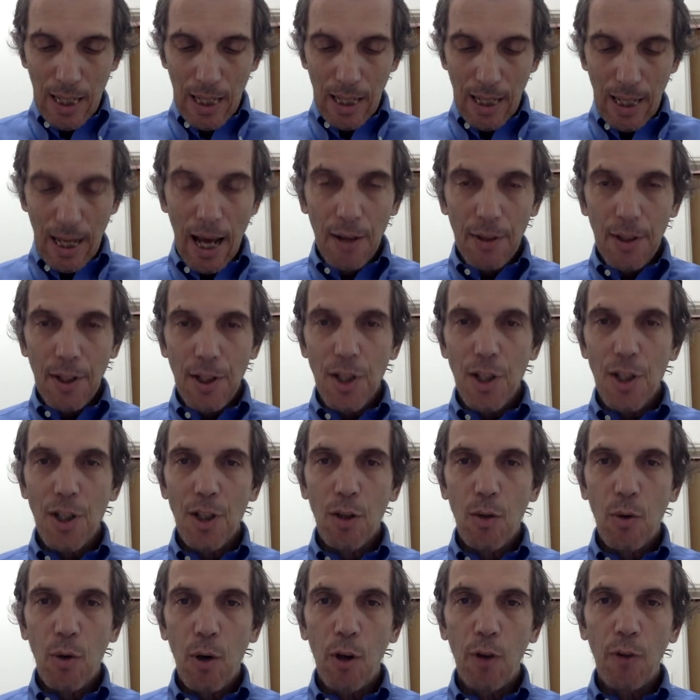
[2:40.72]
Now, this is
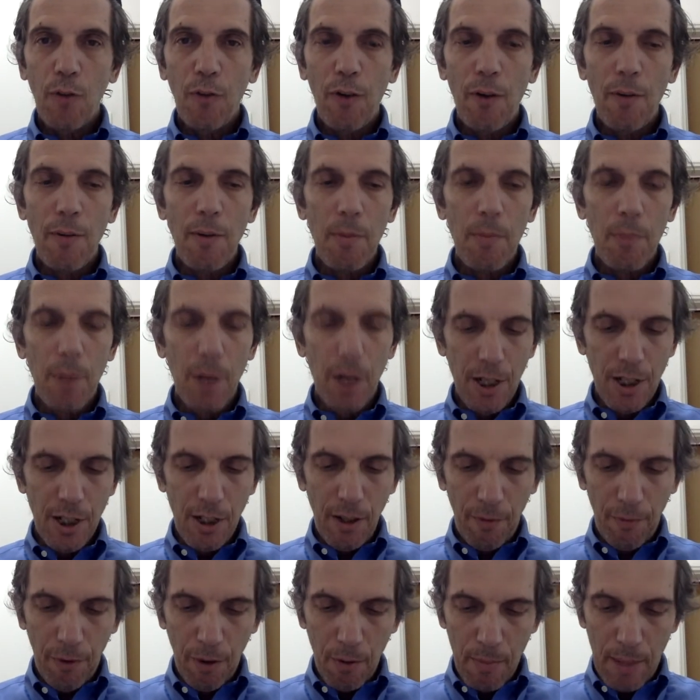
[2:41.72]
a quote from the
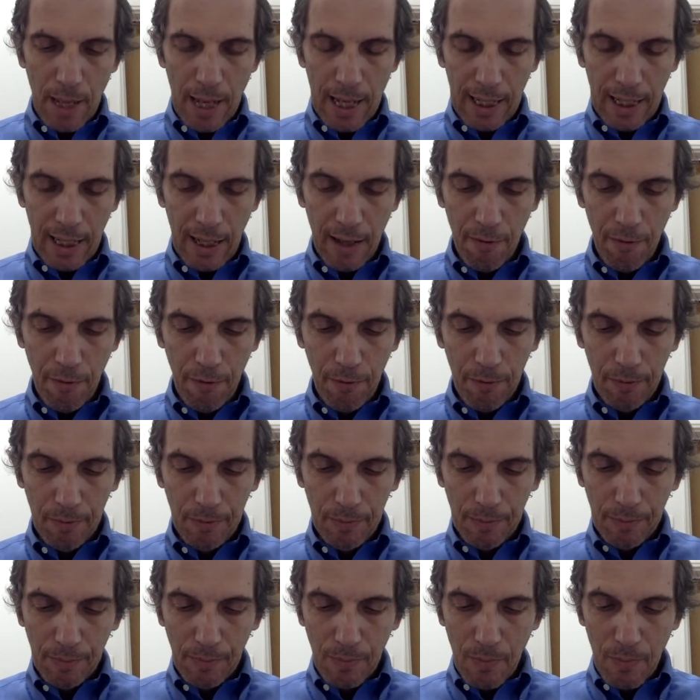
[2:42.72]
Parsha, from Ekev,
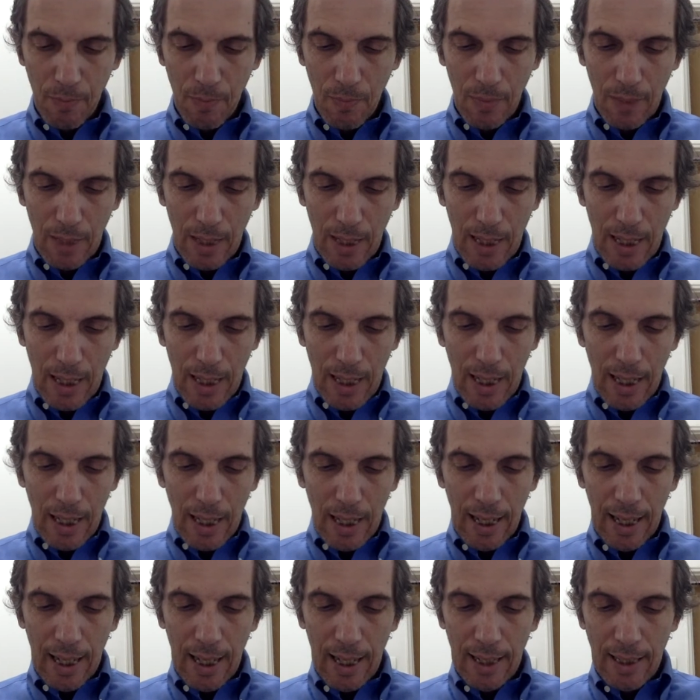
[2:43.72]

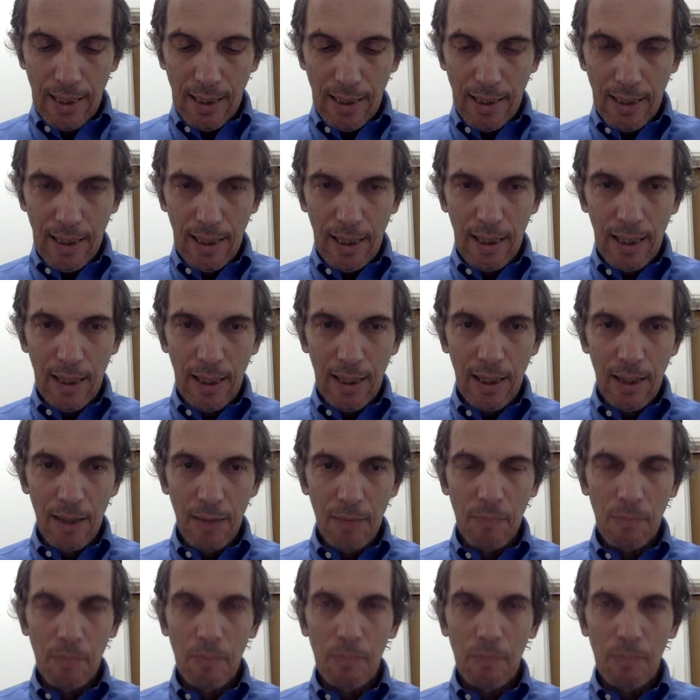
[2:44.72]
and um,